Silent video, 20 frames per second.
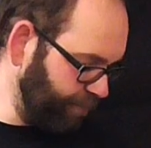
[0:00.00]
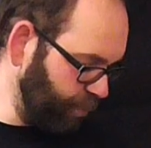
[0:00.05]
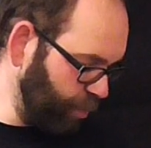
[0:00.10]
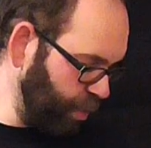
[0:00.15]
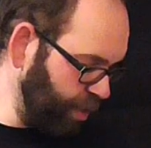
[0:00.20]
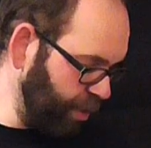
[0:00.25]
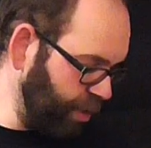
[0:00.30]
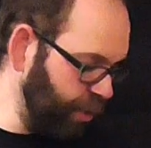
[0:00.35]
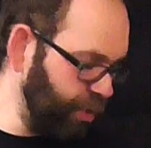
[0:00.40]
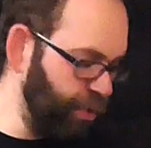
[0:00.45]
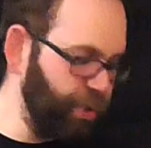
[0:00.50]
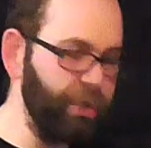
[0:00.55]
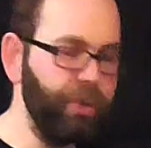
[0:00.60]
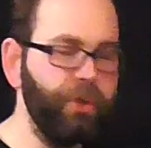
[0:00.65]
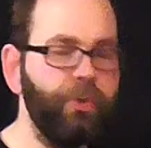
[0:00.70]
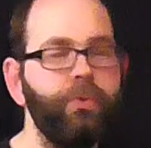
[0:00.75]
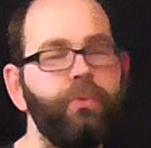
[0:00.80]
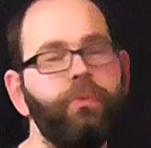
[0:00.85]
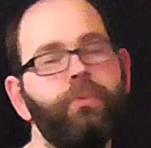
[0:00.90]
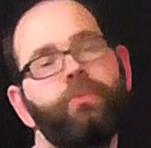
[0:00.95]
we could
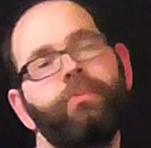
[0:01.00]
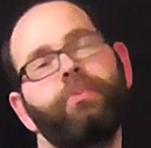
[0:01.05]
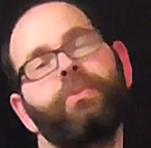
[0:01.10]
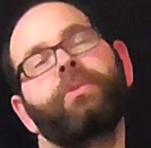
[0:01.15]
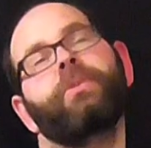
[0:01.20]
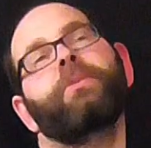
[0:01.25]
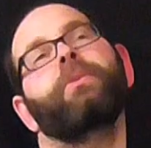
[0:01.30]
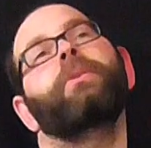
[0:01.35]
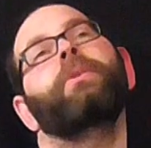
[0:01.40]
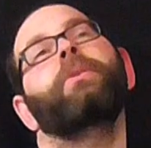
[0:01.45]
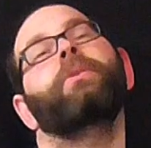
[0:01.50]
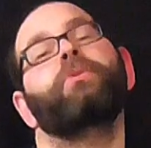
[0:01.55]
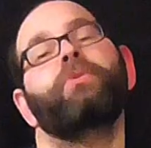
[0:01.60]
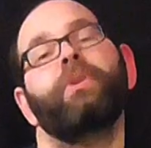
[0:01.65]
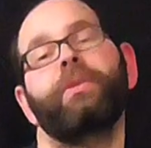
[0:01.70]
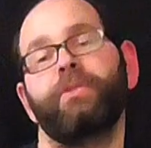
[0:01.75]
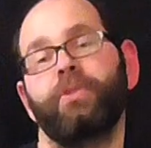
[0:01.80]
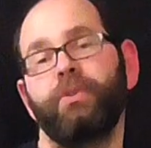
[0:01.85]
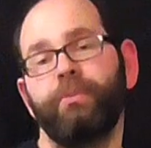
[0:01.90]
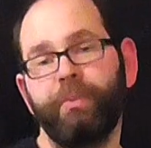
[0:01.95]
use
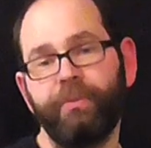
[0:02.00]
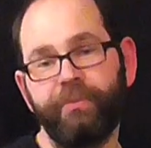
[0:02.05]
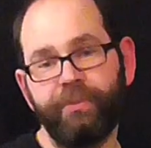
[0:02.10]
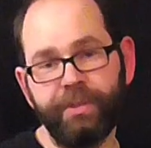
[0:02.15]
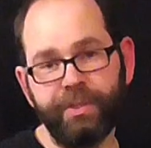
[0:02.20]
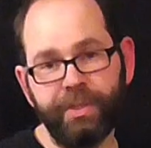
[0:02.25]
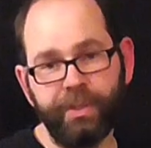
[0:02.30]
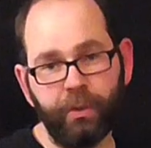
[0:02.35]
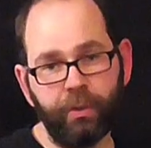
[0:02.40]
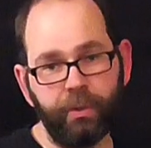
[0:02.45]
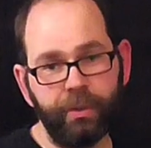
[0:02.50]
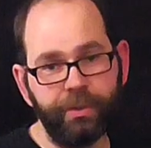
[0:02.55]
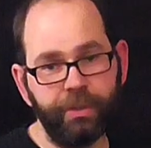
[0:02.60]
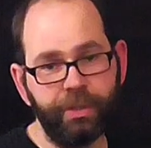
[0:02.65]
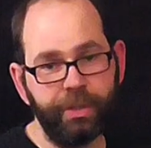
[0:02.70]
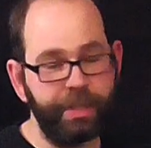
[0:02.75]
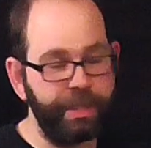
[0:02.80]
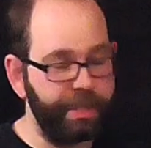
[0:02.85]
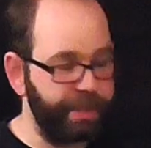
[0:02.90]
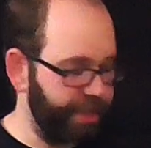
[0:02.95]
transhuman
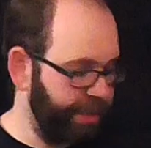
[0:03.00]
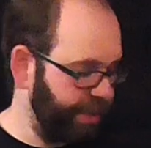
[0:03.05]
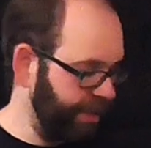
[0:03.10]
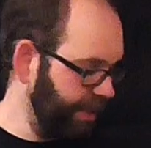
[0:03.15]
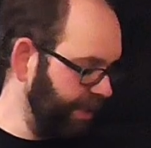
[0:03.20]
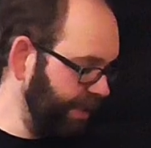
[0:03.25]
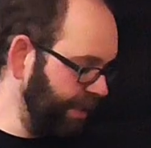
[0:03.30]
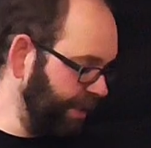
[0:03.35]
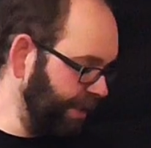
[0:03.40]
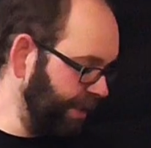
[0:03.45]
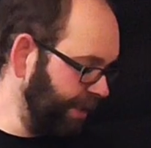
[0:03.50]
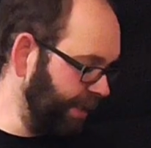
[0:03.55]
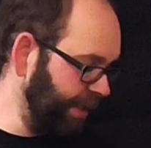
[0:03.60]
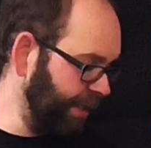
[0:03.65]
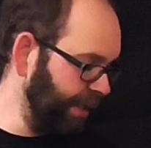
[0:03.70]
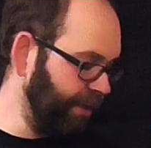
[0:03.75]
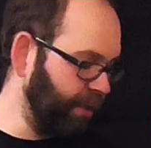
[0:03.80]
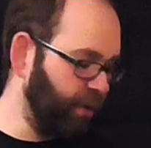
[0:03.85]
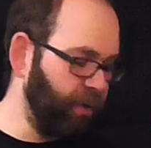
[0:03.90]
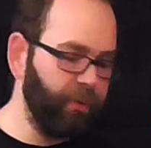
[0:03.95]
physiology
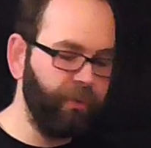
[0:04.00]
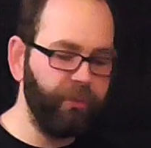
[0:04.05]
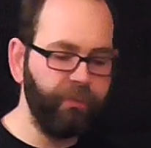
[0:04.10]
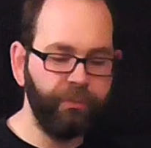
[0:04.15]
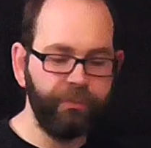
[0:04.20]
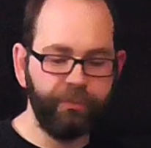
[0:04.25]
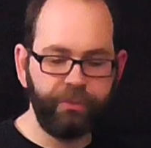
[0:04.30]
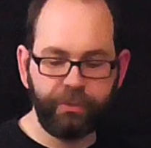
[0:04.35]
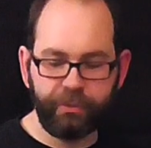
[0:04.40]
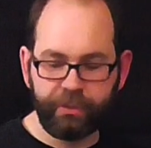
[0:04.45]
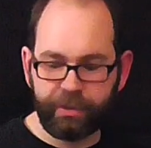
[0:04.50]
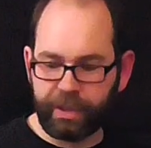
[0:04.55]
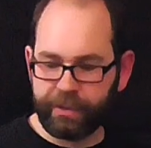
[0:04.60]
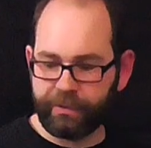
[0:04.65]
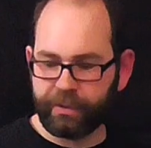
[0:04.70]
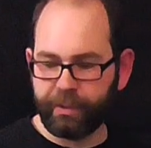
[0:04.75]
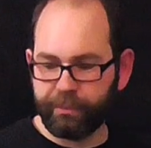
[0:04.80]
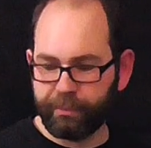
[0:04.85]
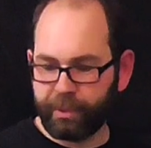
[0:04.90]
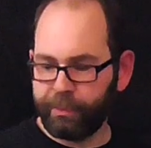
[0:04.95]
on
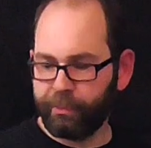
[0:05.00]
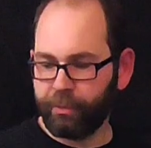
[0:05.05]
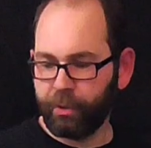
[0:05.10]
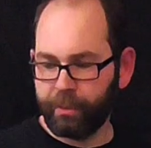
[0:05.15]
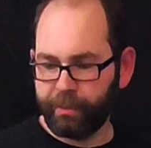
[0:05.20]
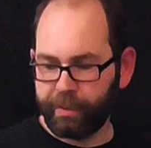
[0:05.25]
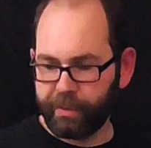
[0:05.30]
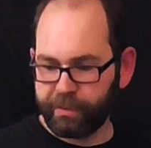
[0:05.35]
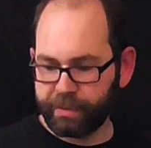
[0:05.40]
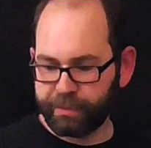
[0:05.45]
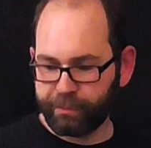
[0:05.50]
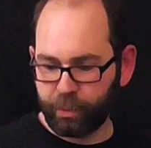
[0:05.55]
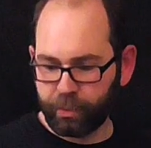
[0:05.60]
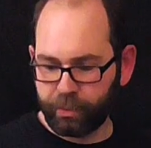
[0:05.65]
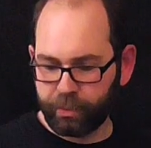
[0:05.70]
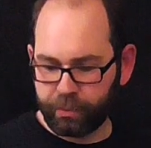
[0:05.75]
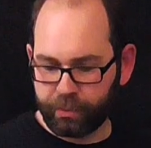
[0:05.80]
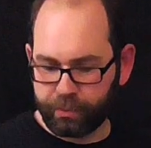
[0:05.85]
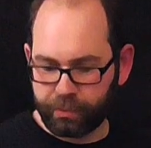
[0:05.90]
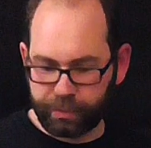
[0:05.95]
Death Company Primaris
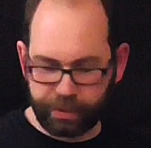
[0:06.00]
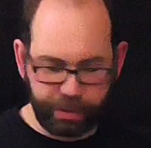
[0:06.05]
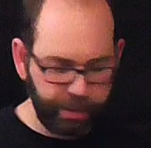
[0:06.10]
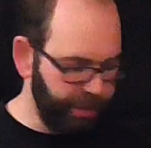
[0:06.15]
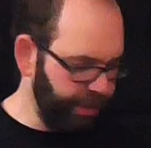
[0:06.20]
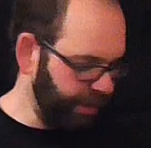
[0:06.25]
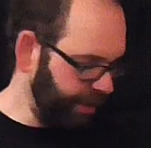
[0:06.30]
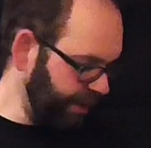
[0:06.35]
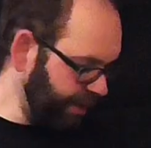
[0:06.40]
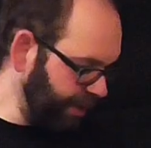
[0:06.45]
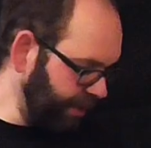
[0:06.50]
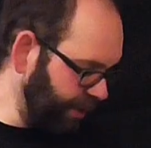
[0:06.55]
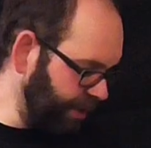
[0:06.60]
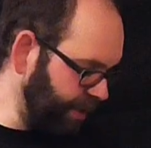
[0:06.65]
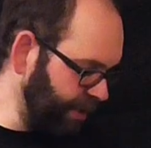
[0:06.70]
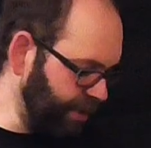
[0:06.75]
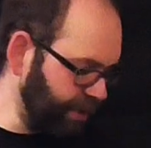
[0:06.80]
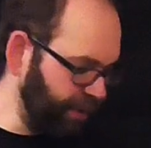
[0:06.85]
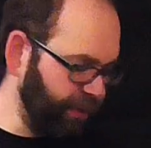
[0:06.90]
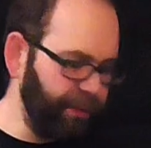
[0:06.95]
models.
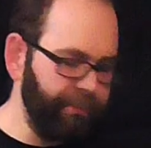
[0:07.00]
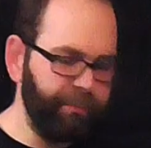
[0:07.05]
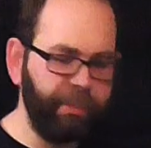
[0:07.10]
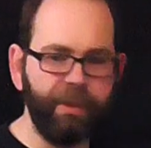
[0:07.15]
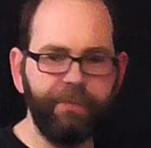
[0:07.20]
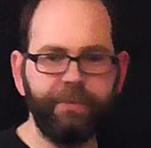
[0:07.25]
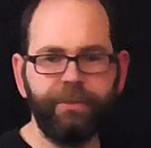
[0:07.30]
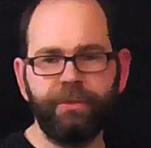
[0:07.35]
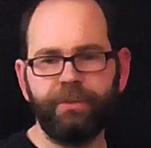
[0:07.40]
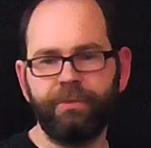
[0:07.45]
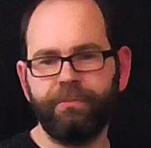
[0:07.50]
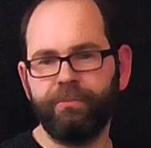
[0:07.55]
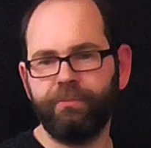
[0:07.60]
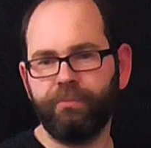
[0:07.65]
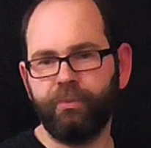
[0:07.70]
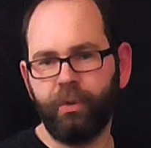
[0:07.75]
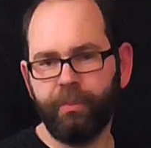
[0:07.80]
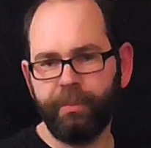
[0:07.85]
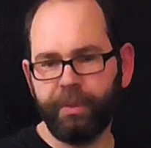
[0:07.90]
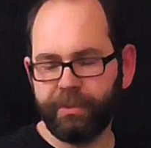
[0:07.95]
This guy buffs
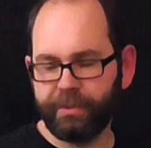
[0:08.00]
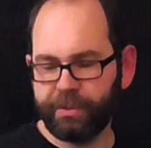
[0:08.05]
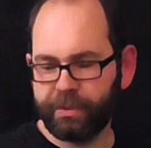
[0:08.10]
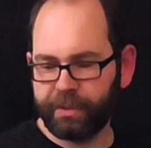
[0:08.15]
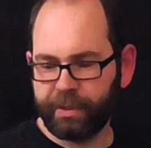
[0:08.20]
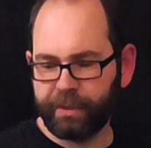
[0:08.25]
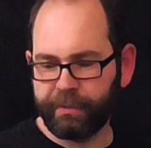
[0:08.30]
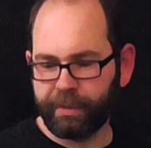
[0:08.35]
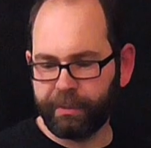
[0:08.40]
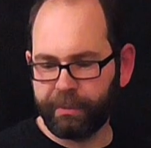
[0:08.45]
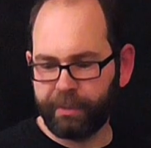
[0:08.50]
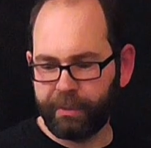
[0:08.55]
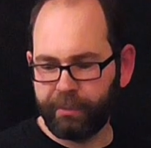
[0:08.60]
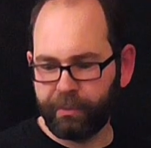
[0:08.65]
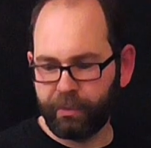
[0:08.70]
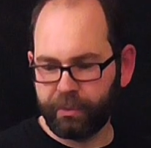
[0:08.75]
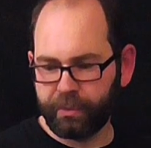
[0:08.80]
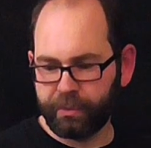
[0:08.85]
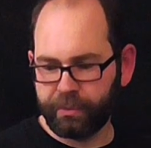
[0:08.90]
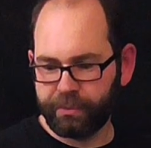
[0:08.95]
Primaris Death Company
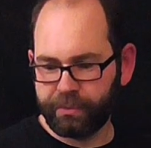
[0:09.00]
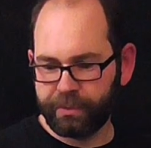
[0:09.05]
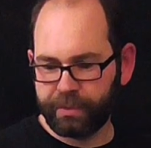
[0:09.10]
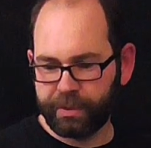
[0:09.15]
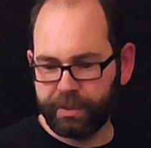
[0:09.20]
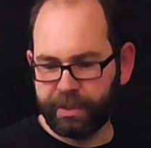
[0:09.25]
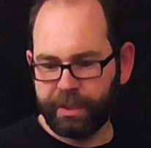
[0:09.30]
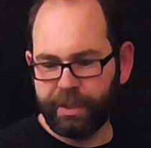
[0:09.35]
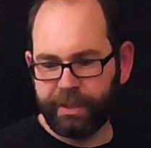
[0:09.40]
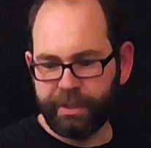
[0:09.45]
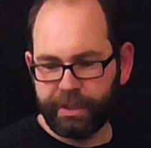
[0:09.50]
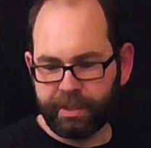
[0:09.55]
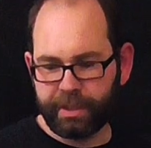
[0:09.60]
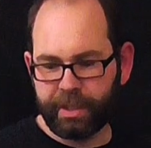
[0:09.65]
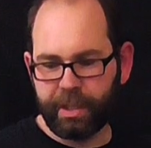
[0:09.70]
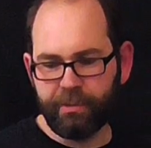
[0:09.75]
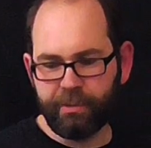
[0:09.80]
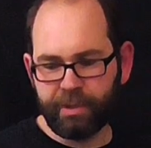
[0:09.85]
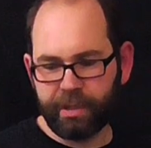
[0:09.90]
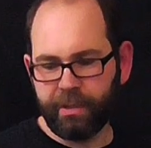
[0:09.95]
models. There's
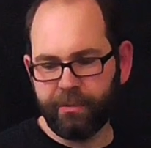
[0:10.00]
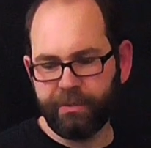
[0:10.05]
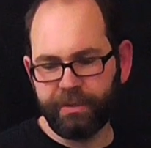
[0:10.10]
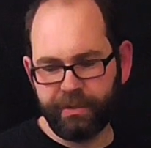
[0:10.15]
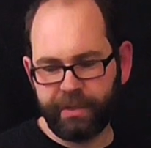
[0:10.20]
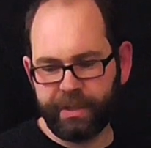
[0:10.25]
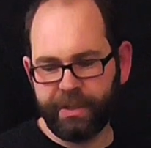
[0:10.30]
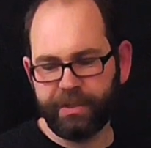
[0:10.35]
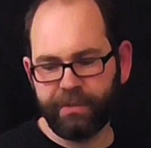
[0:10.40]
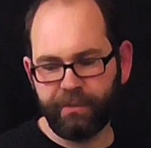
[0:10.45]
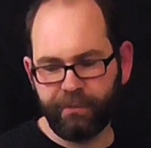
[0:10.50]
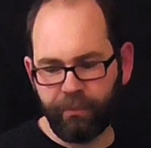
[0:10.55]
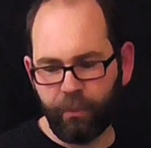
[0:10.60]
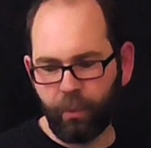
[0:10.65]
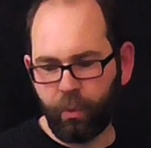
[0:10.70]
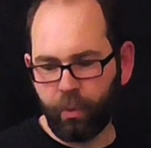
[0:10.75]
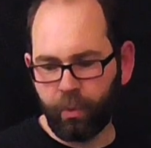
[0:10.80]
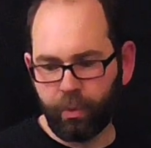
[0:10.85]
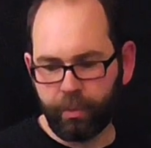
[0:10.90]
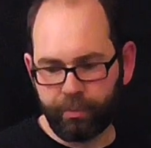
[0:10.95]
loads and loads of things
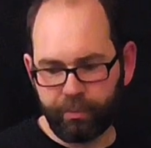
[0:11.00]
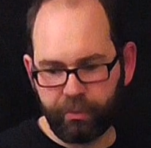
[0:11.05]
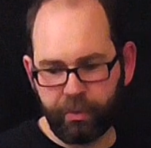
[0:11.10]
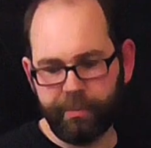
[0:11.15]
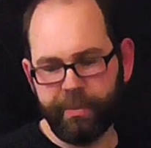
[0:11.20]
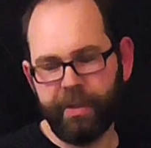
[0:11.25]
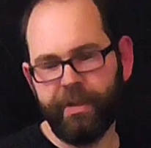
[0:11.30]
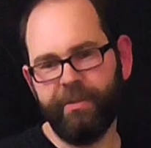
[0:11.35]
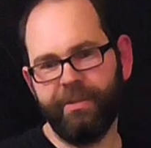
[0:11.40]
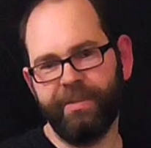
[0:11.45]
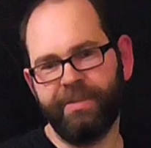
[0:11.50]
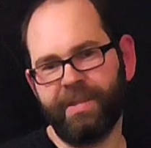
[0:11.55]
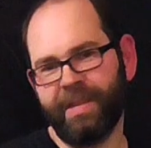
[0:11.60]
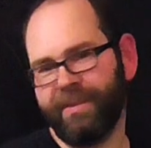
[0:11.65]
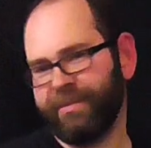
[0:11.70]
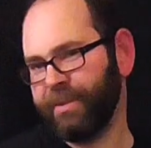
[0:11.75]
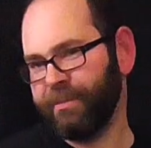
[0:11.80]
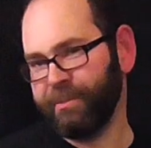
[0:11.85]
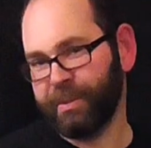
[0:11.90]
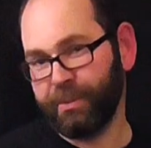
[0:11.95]
for Primaris
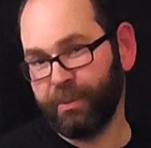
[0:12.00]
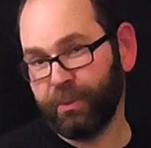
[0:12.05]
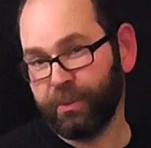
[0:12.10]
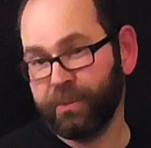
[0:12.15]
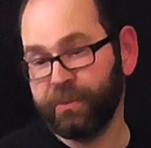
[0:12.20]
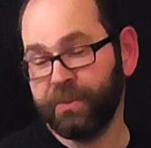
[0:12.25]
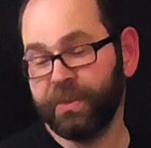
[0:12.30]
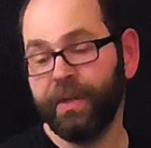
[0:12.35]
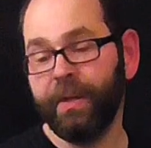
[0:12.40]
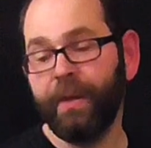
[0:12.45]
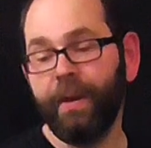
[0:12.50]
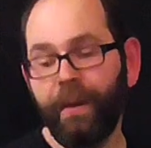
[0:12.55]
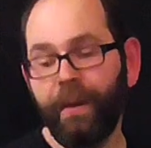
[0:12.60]
Death Company models,